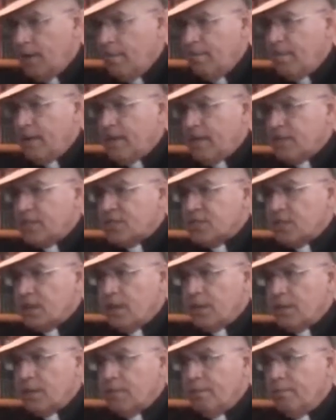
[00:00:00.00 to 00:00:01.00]
based
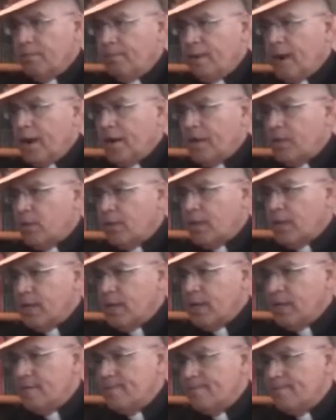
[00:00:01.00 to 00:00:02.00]
on a binary
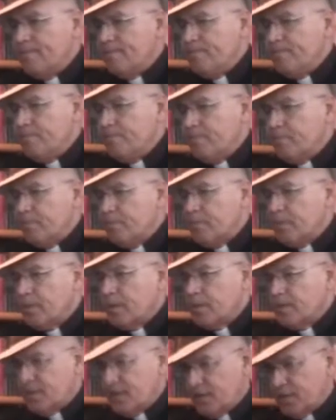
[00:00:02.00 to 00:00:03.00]

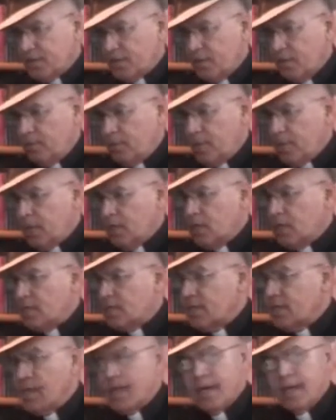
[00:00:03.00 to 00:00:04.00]
system that looks
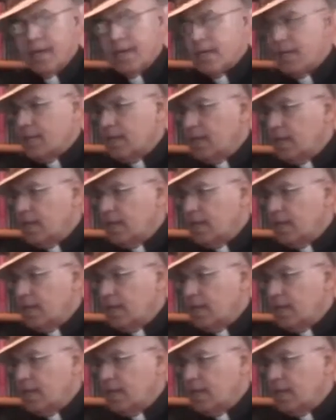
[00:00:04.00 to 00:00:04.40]
like